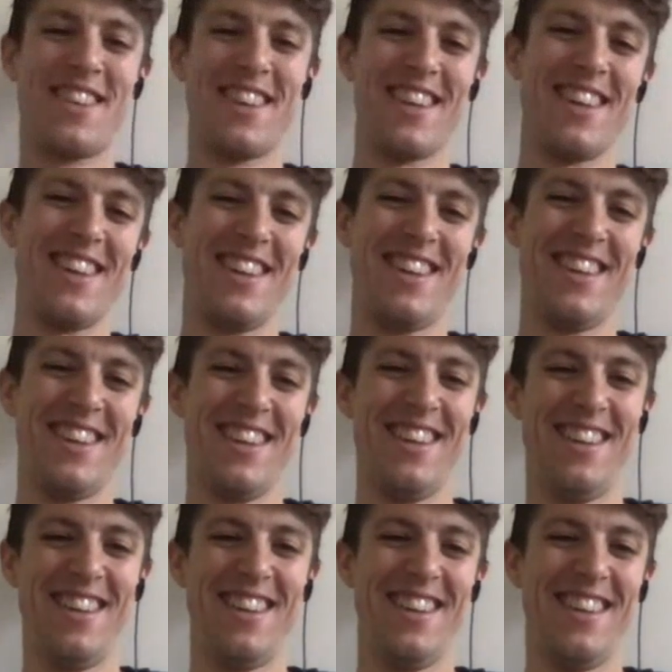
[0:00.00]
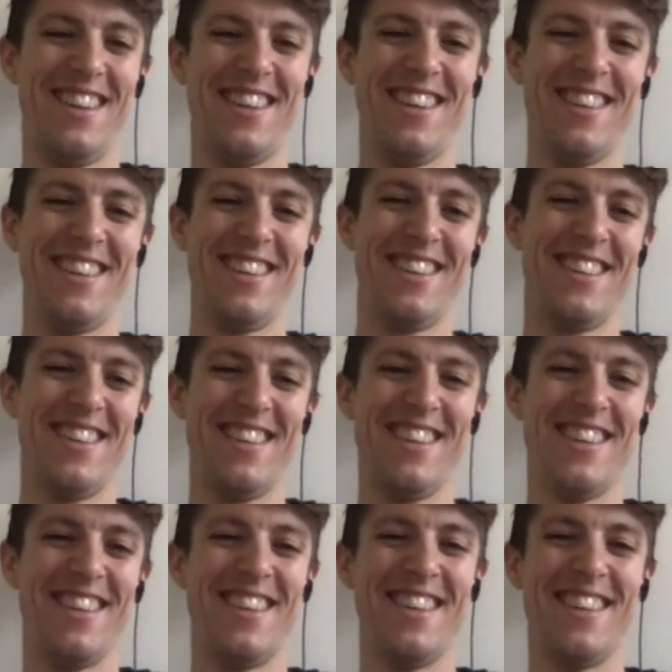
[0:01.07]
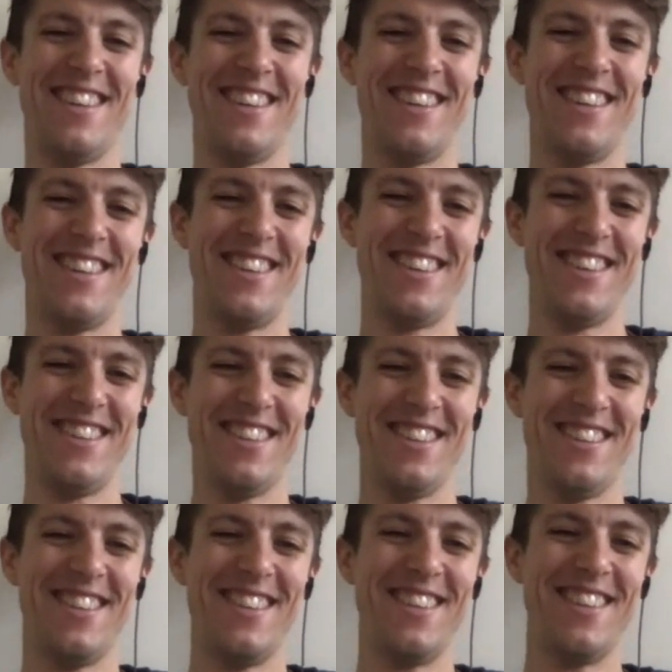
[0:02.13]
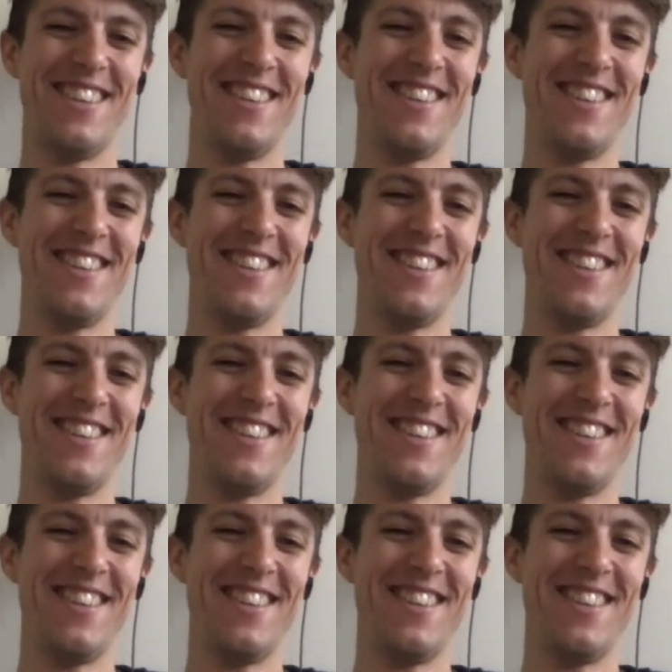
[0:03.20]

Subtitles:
This person isn't speaking.